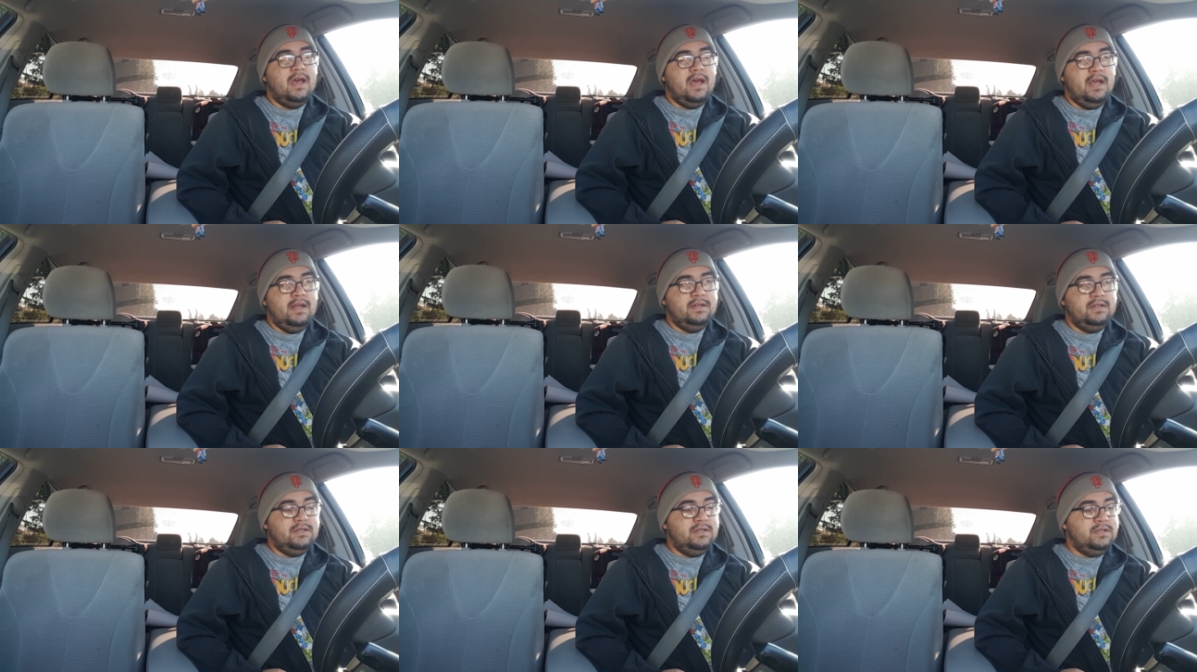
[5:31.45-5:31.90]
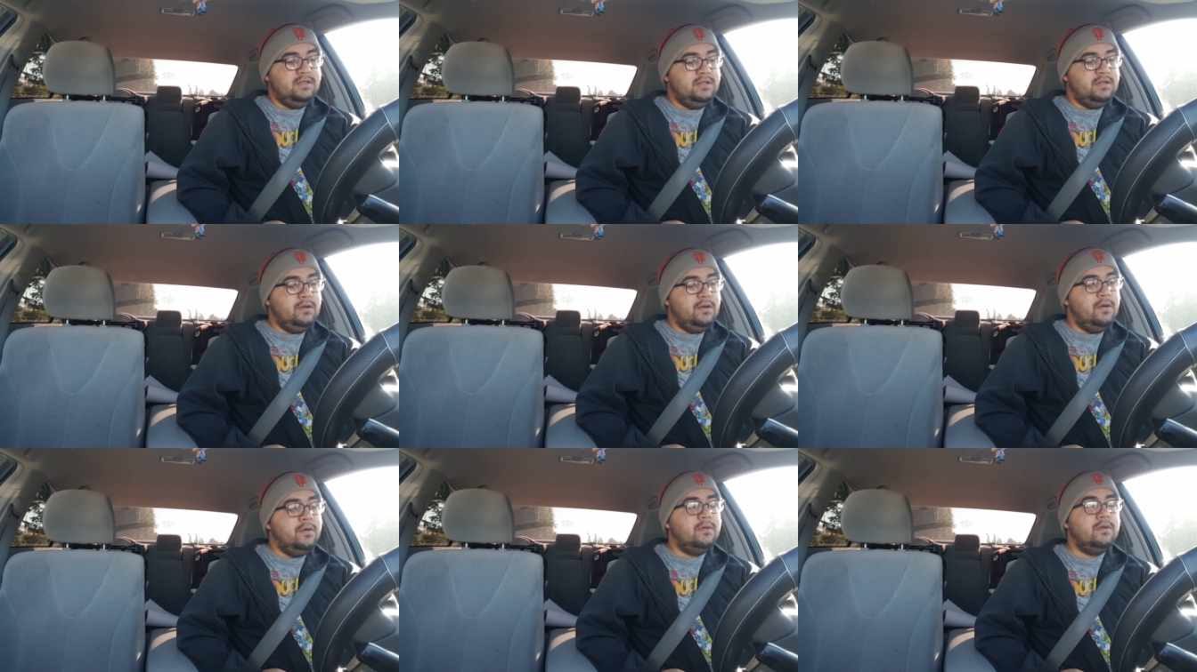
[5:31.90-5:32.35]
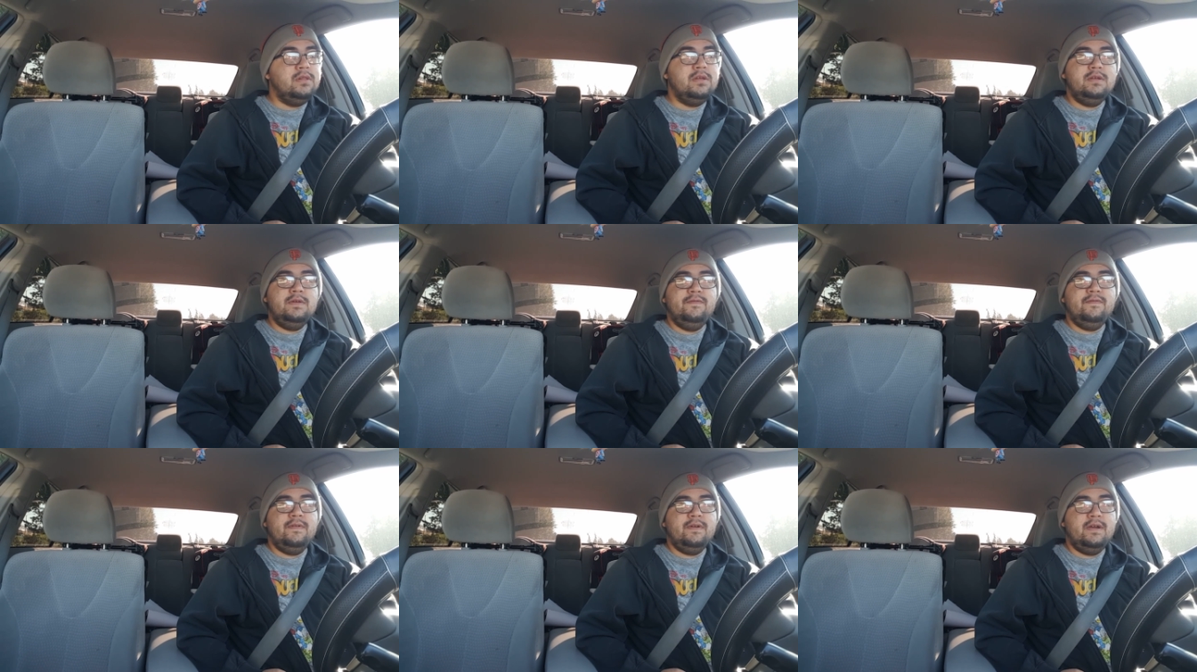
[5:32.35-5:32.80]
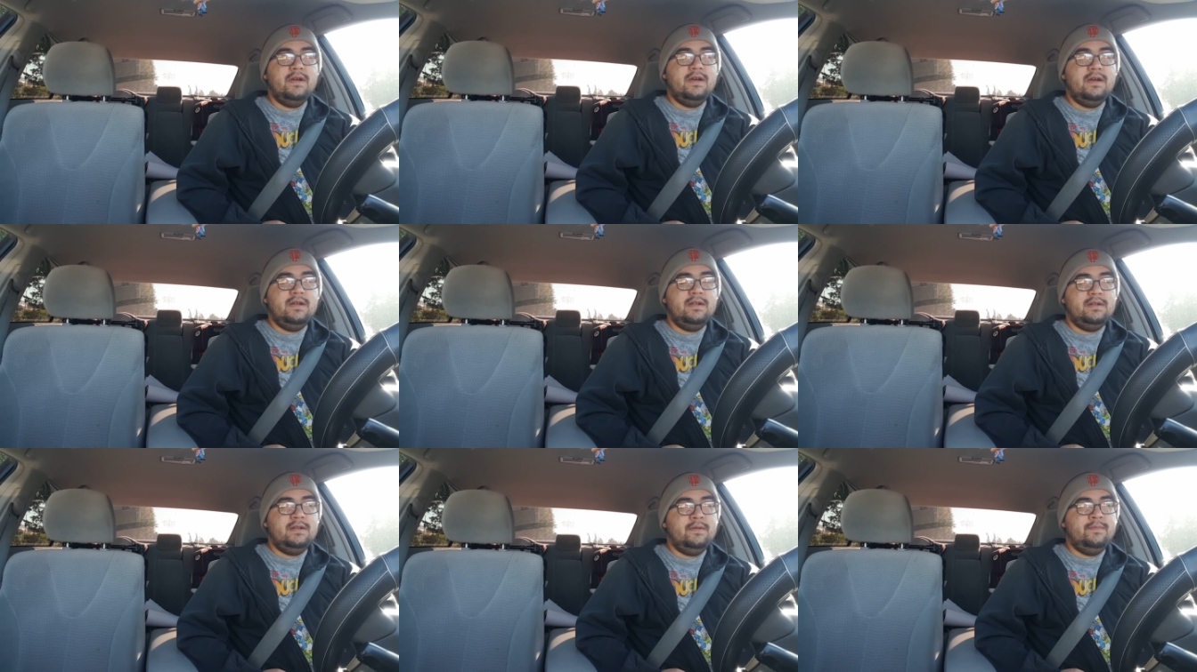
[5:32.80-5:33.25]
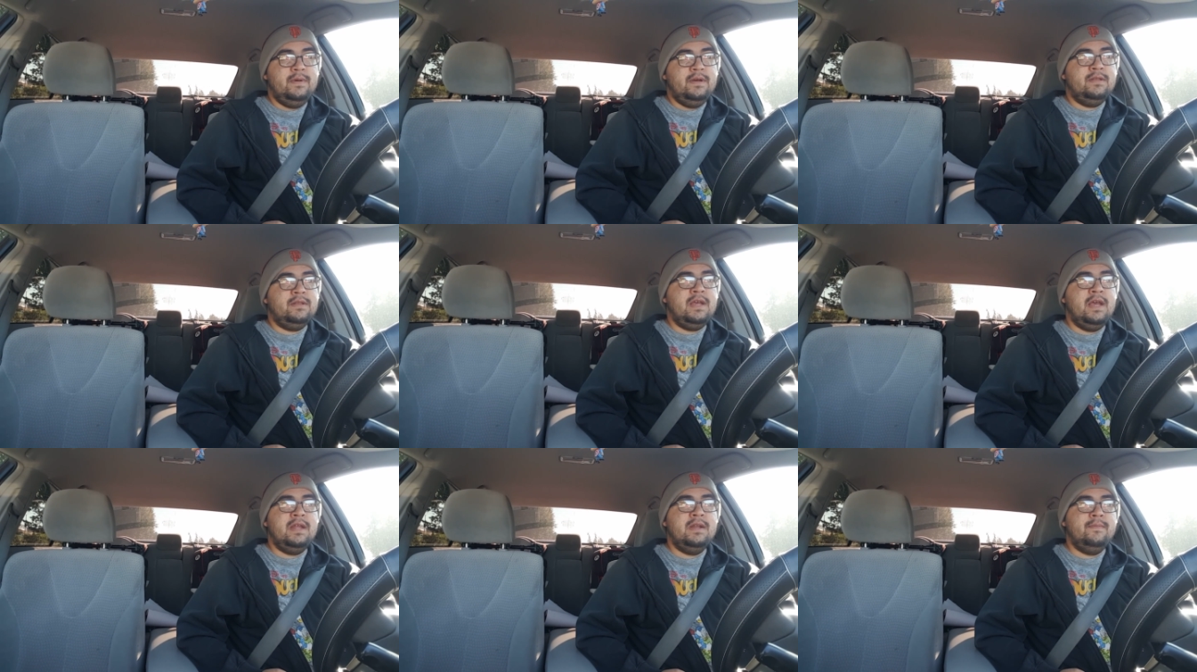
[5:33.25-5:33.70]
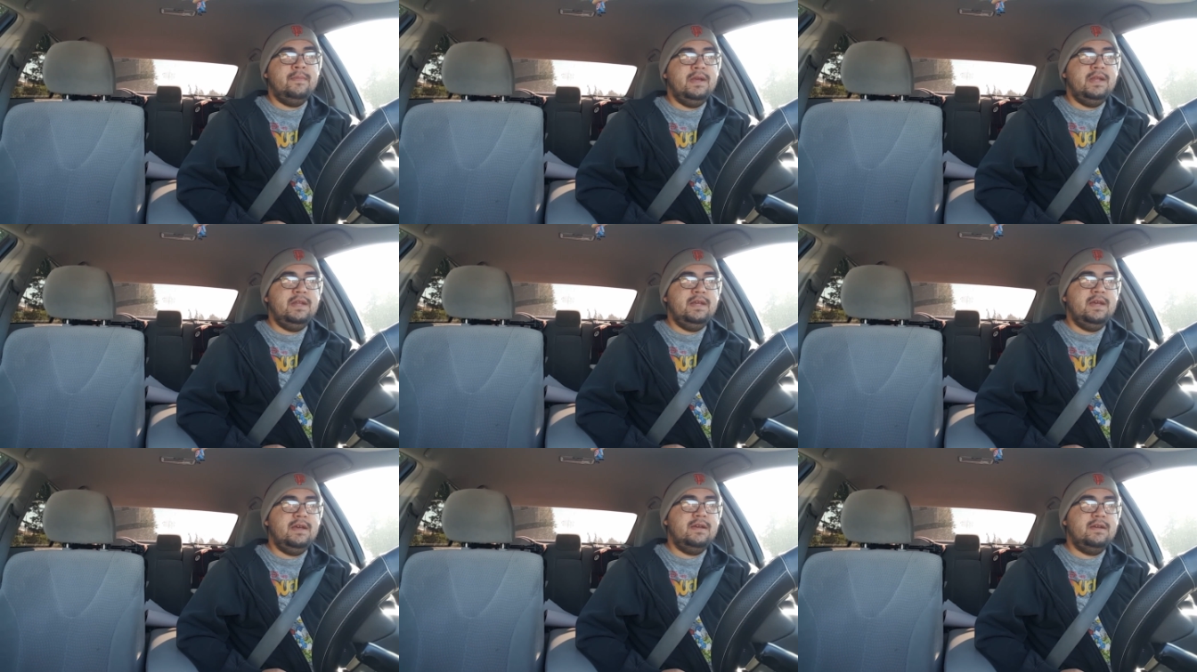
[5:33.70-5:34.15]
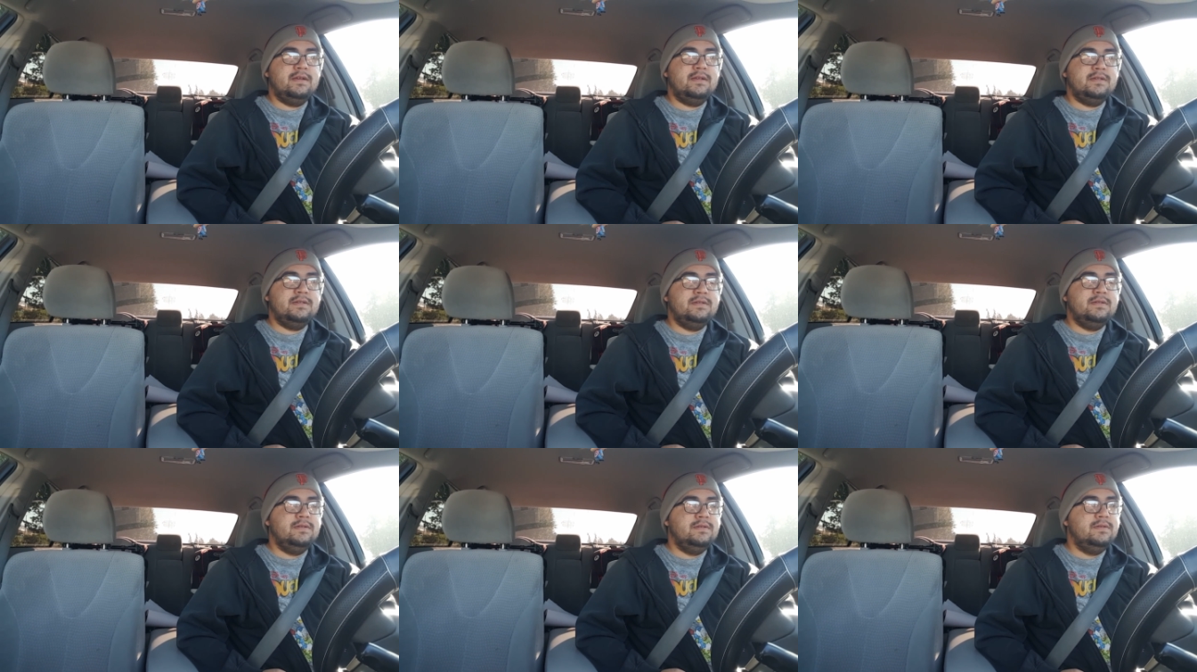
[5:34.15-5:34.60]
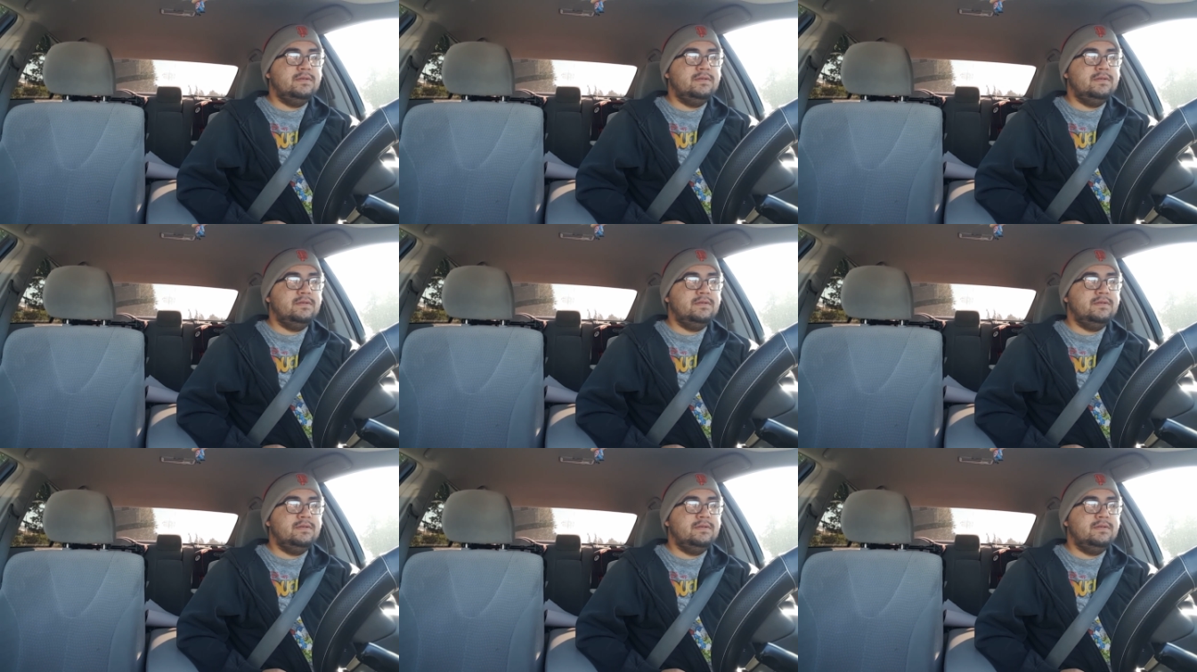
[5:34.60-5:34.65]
I totally forgot about the Animaniacs.